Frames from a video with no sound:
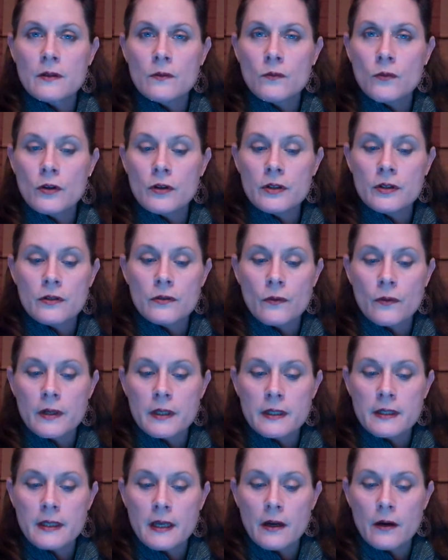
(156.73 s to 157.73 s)
word
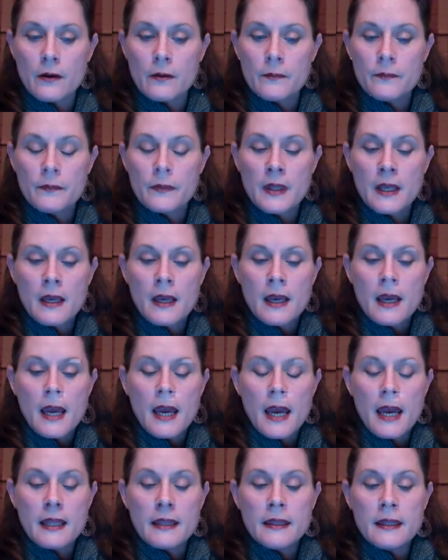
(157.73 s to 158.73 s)
sorts there.
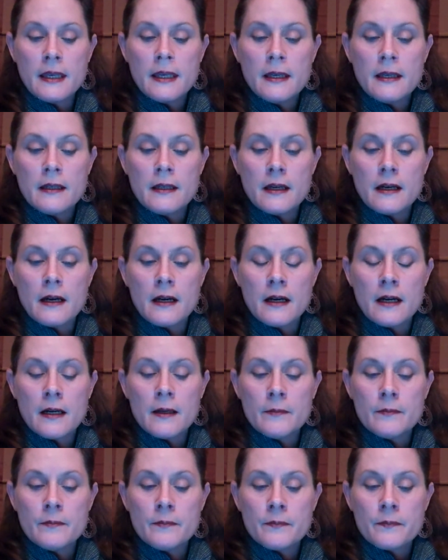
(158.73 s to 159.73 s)
And
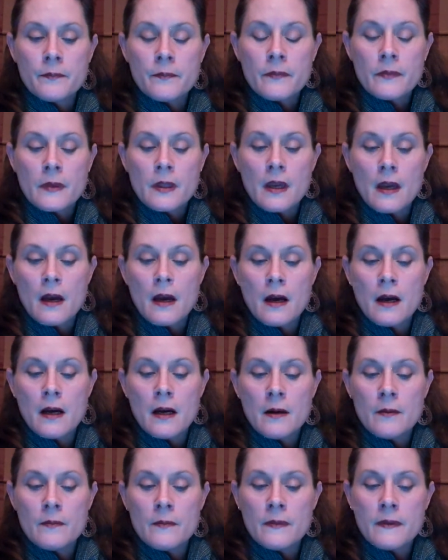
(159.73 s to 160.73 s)
then
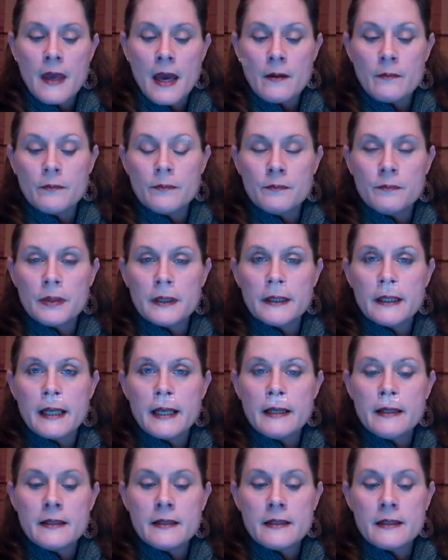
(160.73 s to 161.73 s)
that
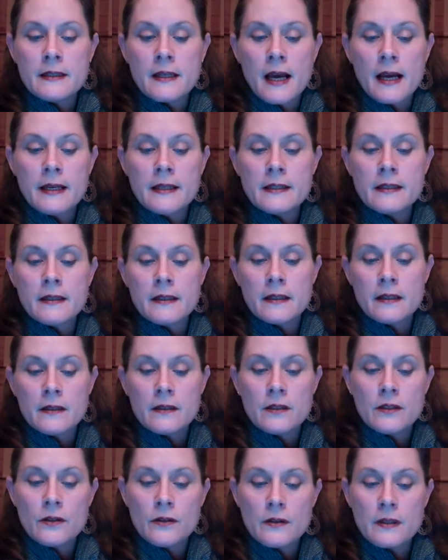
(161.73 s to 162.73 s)
blends nicely
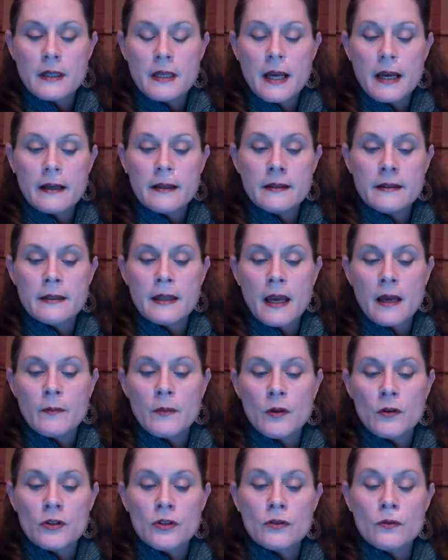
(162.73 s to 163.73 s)
into the next
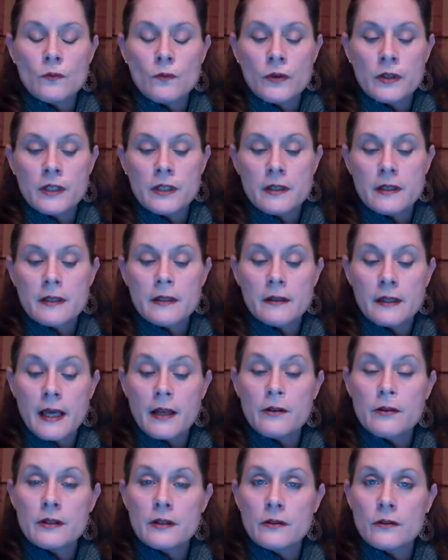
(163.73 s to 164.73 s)
segment, which is
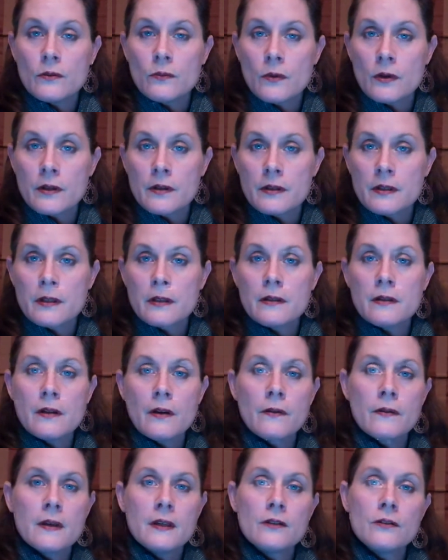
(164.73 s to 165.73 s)
letters into words. And
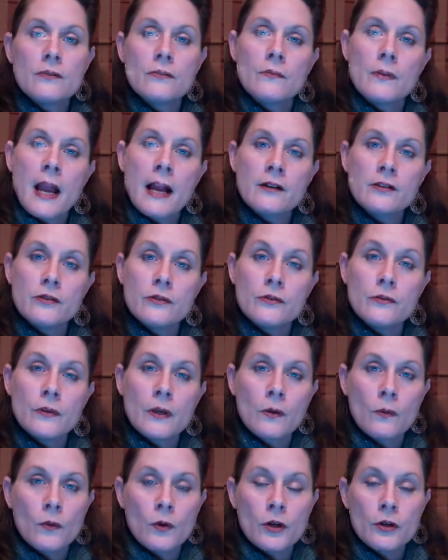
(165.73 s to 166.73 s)
so then you're actually
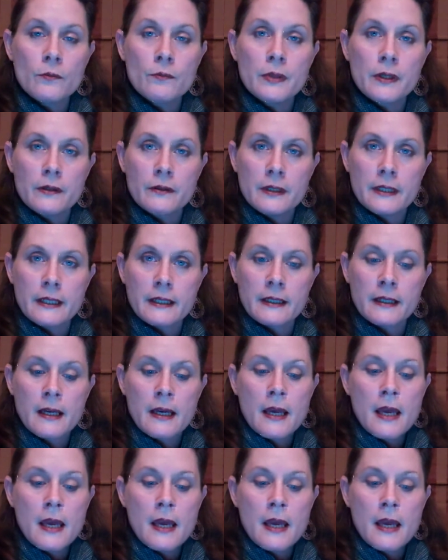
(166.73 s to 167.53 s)
doing word building.